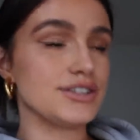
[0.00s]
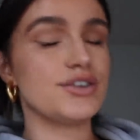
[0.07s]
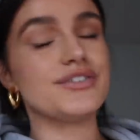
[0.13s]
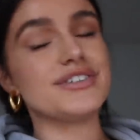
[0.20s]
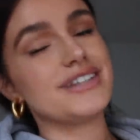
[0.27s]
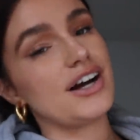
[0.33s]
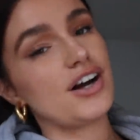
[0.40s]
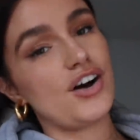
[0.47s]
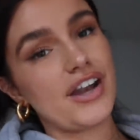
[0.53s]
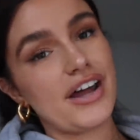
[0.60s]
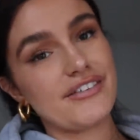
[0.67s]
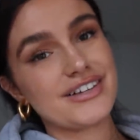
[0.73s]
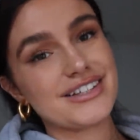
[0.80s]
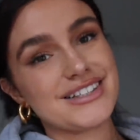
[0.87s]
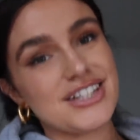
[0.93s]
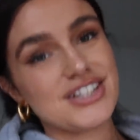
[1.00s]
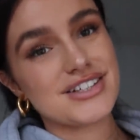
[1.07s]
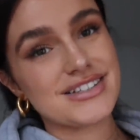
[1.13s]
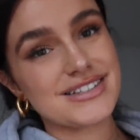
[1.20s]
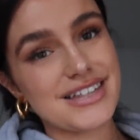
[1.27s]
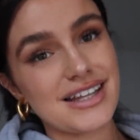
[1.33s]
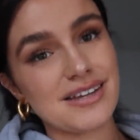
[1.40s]
Obviously, I can't have
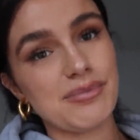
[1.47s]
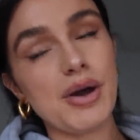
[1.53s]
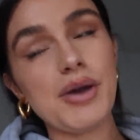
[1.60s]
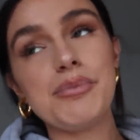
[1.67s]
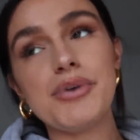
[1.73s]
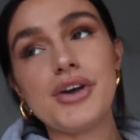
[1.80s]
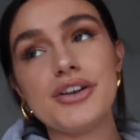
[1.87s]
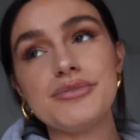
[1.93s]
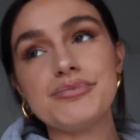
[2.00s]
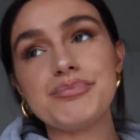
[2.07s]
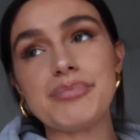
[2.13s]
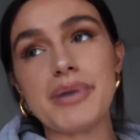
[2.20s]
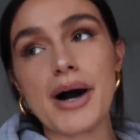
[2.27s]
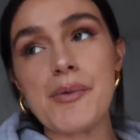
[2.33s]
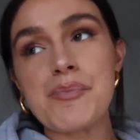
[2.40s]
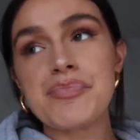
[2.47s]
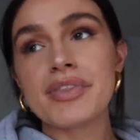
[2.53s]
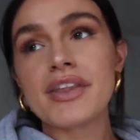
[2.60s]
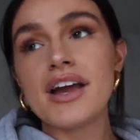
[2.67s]
extensions at the moment, but